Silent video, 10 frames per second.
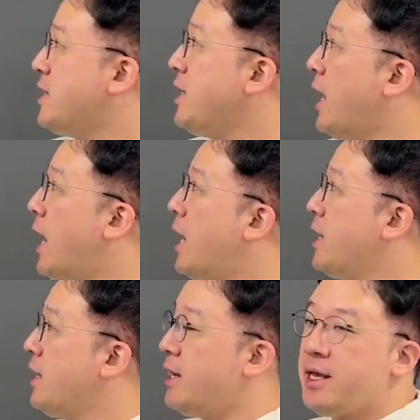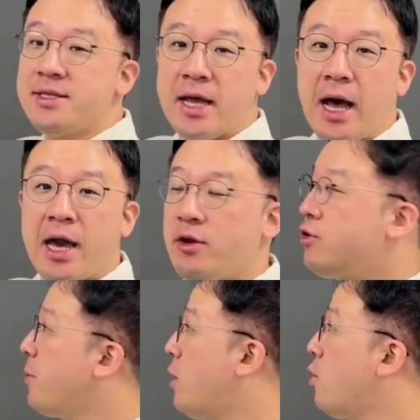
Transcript: z, I is I to the power